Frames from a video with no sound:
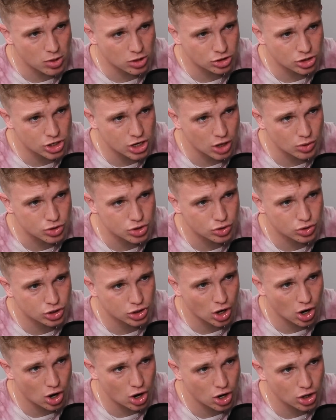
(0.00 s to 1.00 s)
you
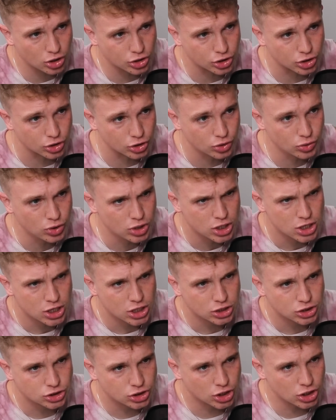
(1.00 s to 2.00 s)
could argue
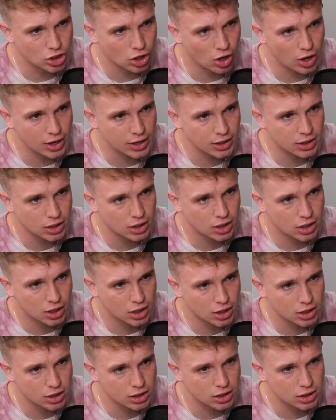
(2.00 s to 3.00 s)
that, like,
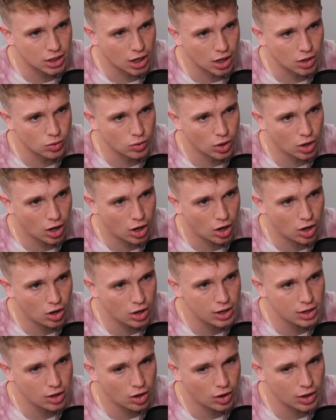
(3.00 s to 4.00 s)

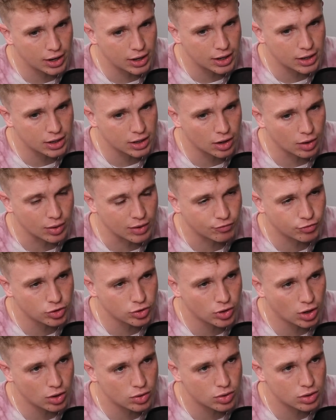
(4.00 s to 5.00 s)
highlight, if you
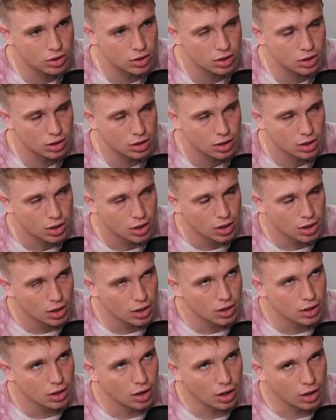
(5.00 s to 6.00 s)
don't,
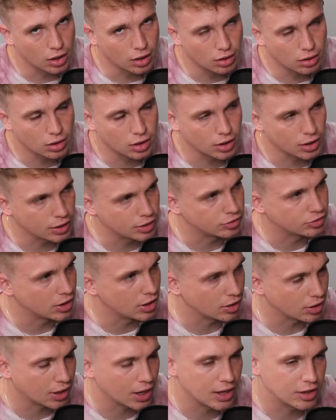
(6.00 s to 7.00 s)
like, it's
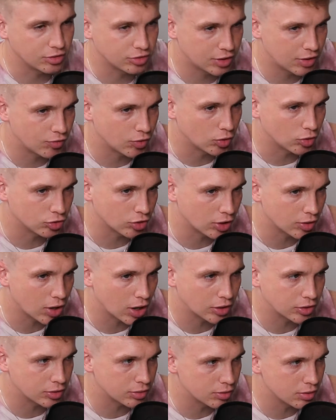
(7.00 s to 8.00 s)
difficult because
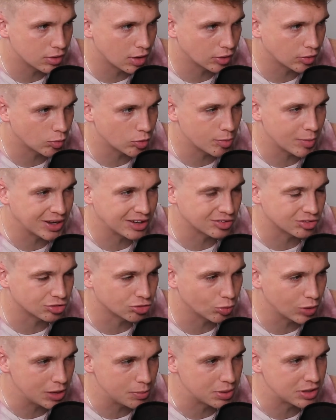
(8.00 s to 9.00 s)
I don't want to make a
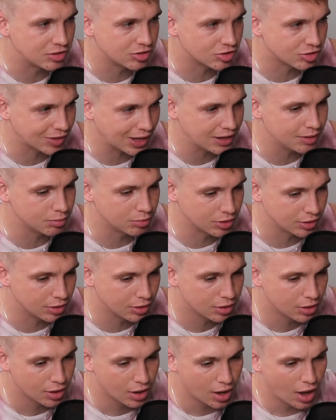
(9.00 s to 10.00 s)
sweeping statement,
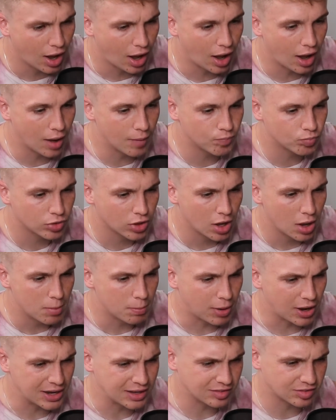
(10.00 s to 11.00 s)

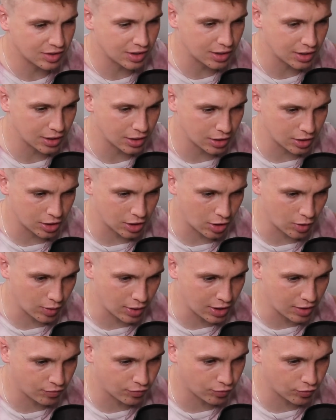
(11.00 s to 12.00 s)
but it's,
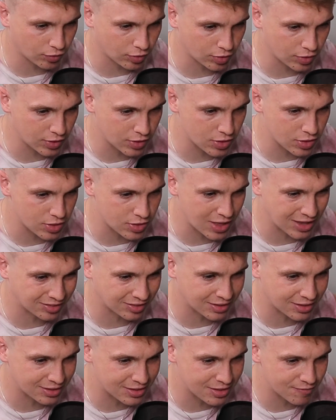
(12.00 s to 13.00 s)
if there's
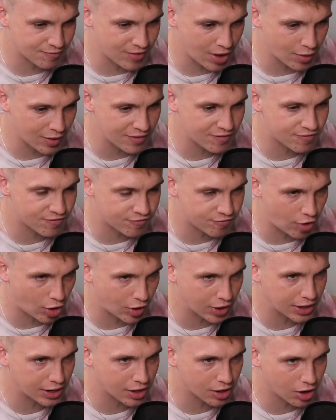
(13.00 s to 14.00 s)
a very
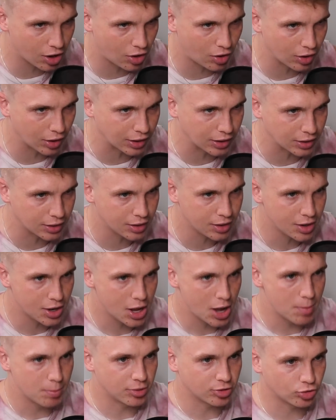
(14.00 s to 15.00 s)
fine line
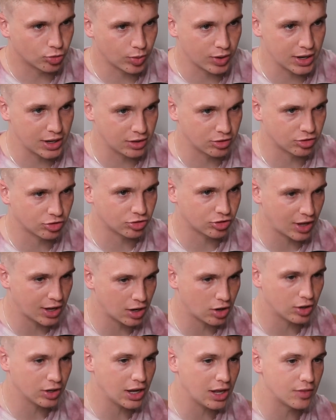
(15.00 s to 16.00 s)
between just saying,
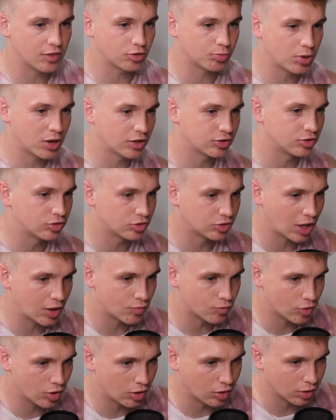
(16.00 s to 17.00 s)
oh yeah, this person's
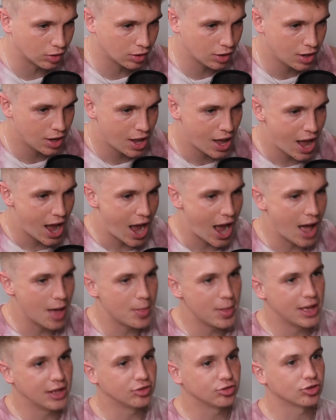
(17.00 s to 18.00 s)
done wrong,
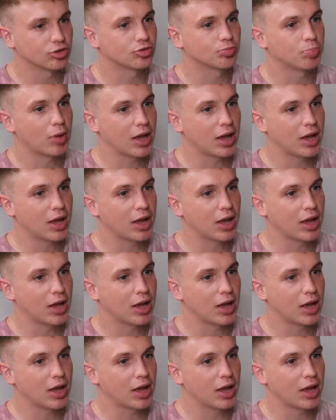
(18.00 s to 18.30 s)
and then just